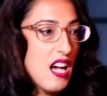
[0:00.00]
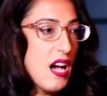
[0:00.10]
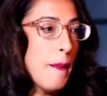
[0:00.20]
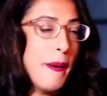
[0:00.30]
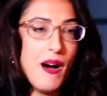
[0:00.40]

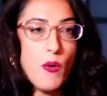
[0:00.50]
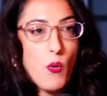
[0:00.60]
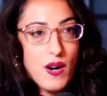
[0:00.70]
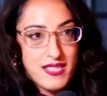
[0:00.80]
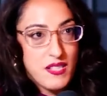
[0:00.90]
about
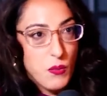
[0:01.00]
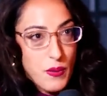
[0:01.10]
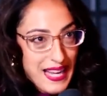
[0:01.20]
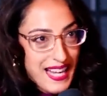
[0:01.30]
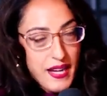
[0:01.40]
once a
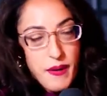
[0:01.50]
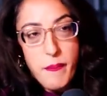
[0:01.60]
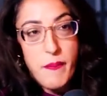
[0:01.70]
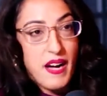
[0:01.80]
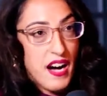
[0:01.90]
week
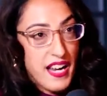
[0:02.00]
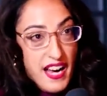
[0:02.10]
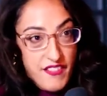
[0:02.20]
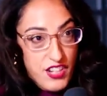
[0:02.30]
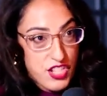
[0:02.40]
on
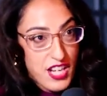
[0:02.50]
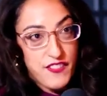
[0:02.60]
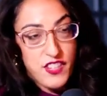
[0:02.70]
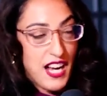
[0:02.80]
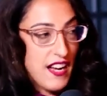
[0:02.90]
average,
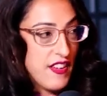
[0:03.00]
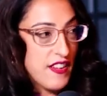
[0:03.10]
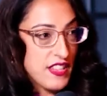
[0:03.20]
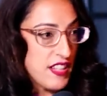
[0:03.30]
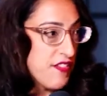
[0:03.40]
if
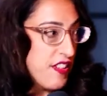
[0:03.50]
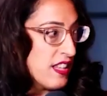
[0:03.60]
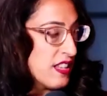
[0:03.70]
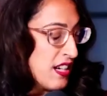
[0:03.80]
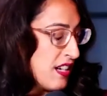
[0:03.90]
they feel
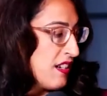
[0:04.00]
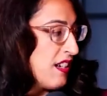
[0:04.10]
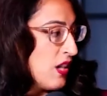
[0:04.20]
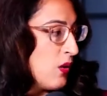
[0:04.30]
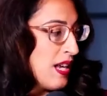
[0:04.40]
like they're,
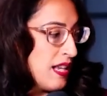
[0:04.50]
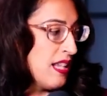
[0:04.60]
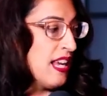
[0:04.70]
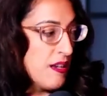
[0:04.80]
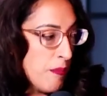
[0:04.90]

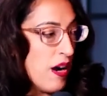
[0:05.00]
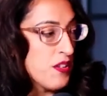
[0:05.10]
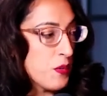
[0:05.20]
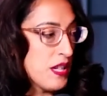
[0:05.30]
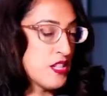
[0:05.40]
in
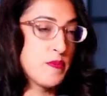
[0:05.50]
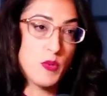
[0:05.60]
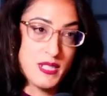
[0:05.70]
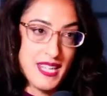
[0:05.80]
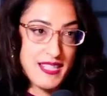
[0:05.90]
partner relationships
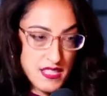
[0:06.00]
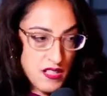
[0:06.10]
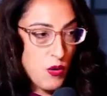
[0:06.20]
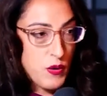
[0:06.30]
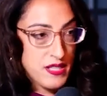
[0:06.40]
where sex is
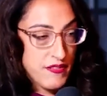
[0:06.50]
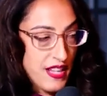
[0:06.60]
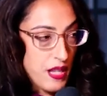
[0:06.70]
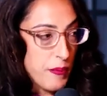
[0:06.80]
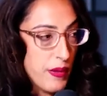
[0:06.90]
always
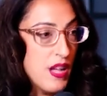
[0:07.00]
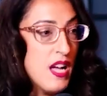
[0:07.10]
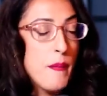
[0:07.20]
available.